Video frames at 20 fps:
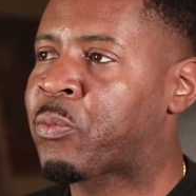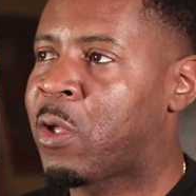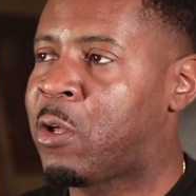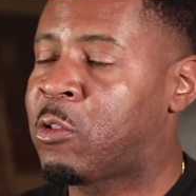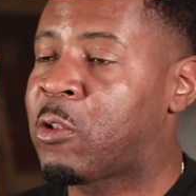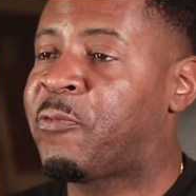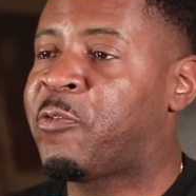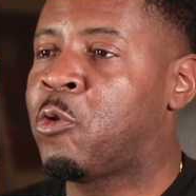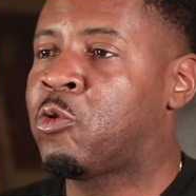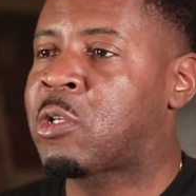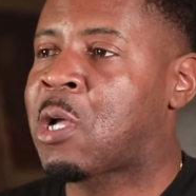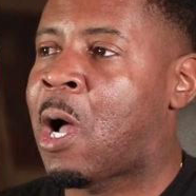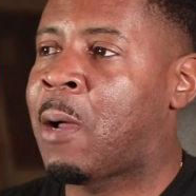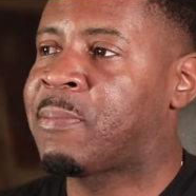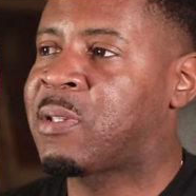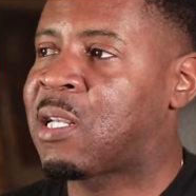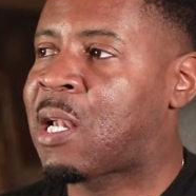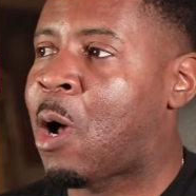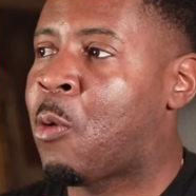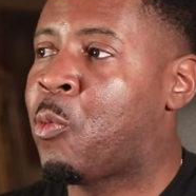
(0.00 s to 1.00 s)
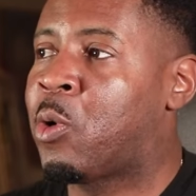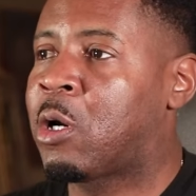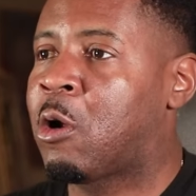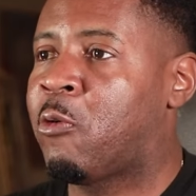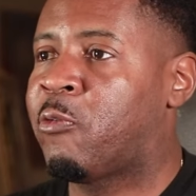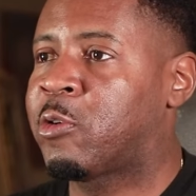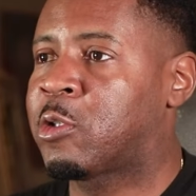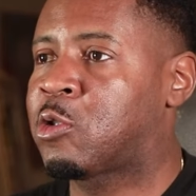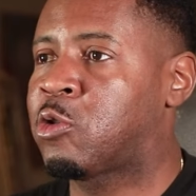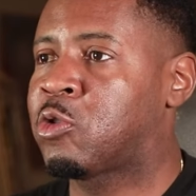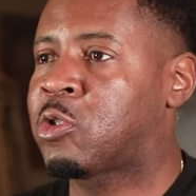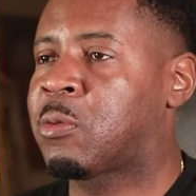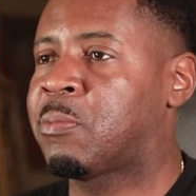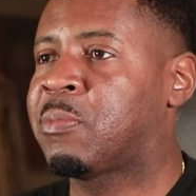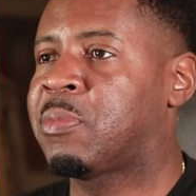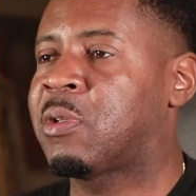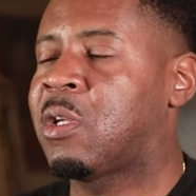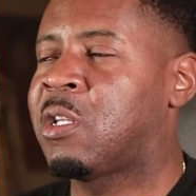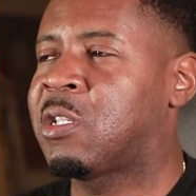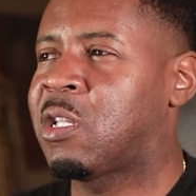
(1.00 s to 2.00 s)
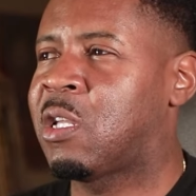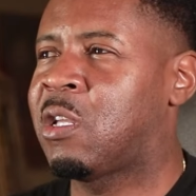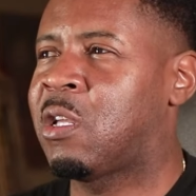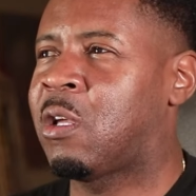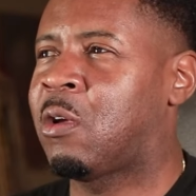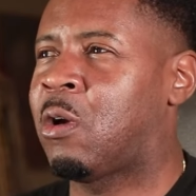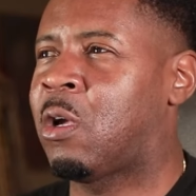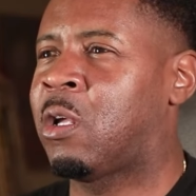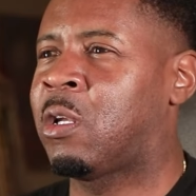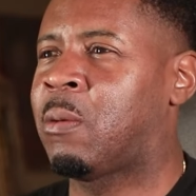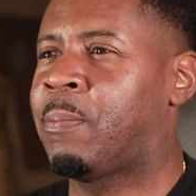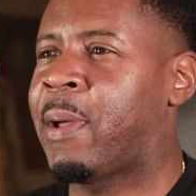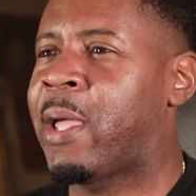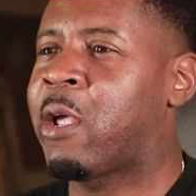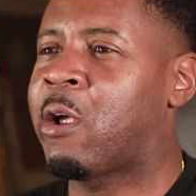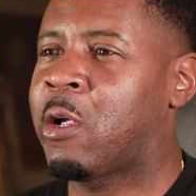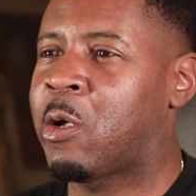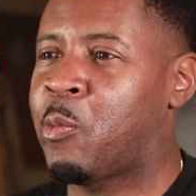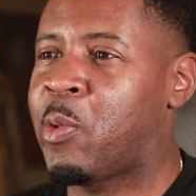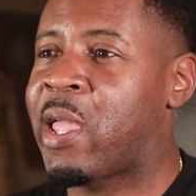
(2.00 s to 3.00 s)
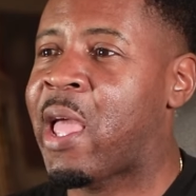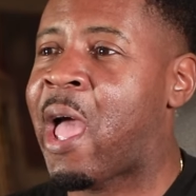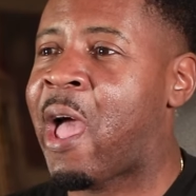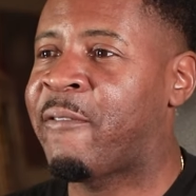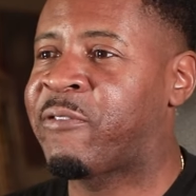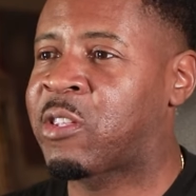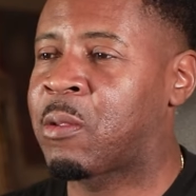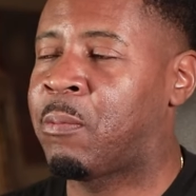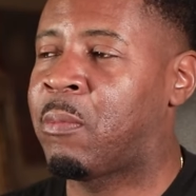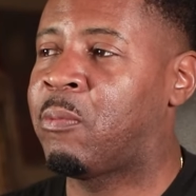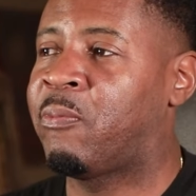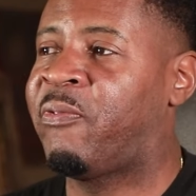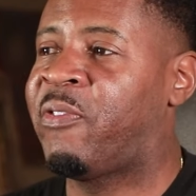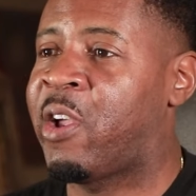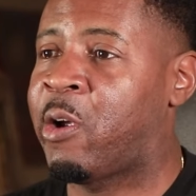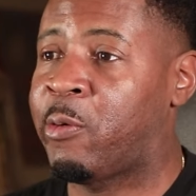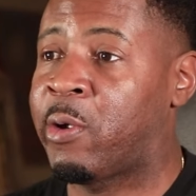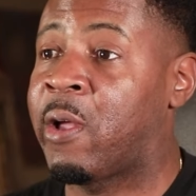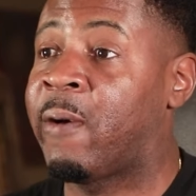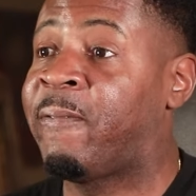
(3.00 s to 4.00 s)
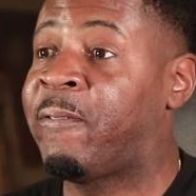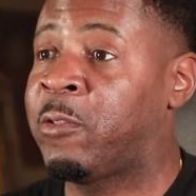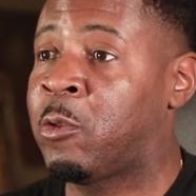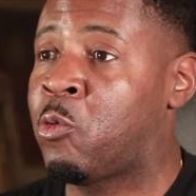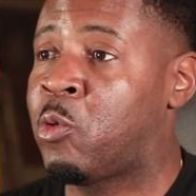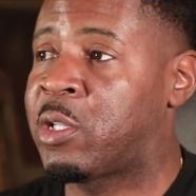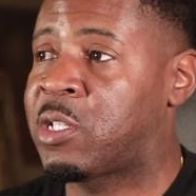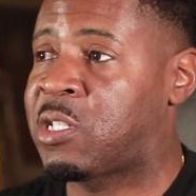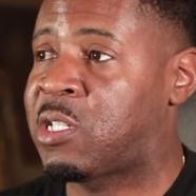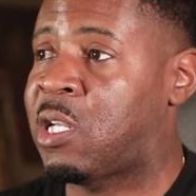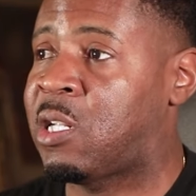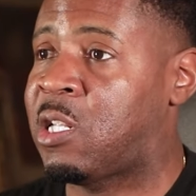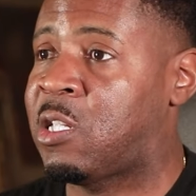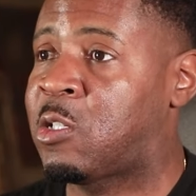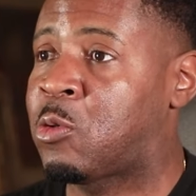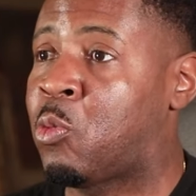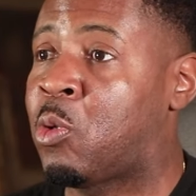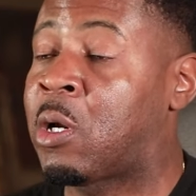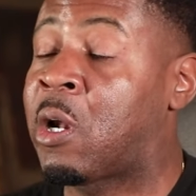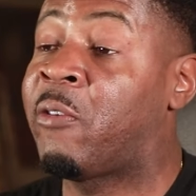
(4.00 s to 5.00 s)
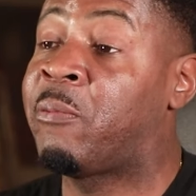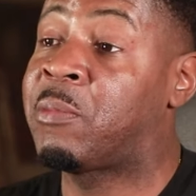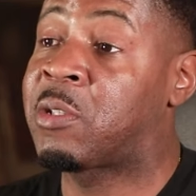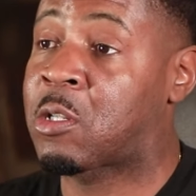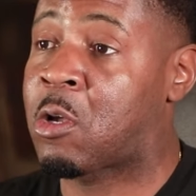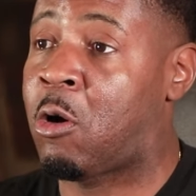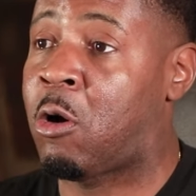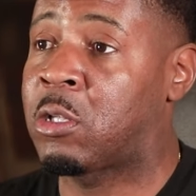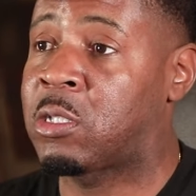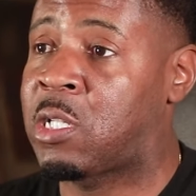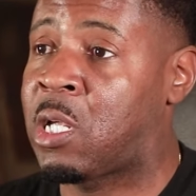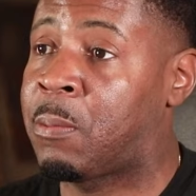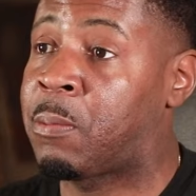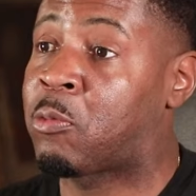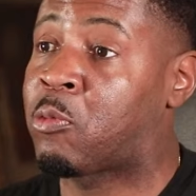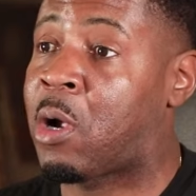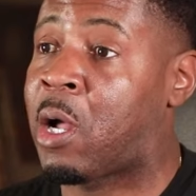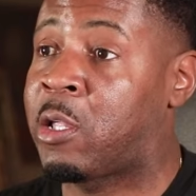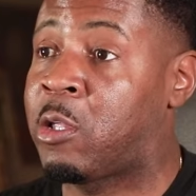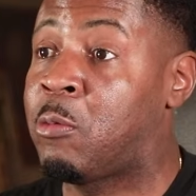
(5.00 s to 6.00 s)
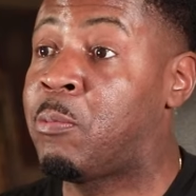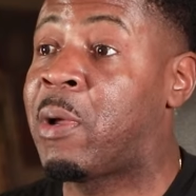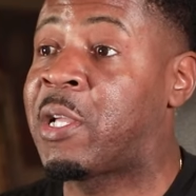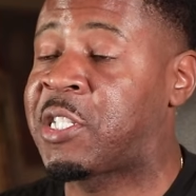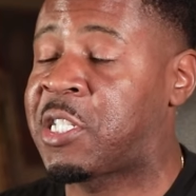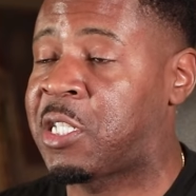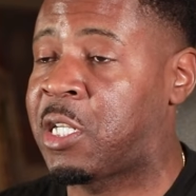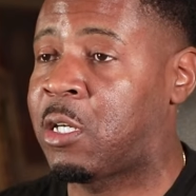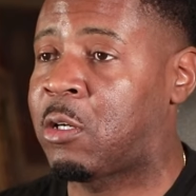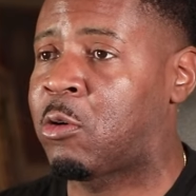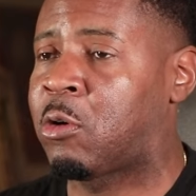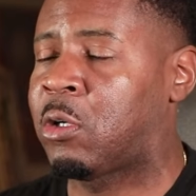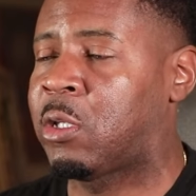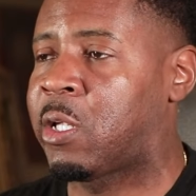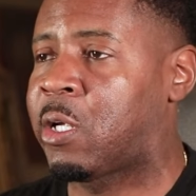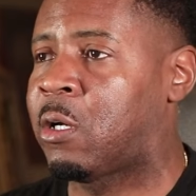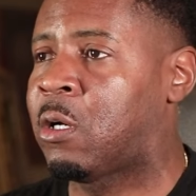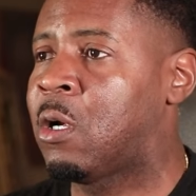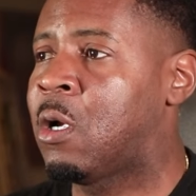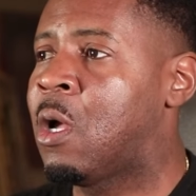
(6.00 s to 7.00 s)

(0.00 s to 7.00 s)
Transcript: there's a few times that I went over to in the Bay Area, we have some very affluent cities. One of them is called Tiburon. You mentioned it earlier.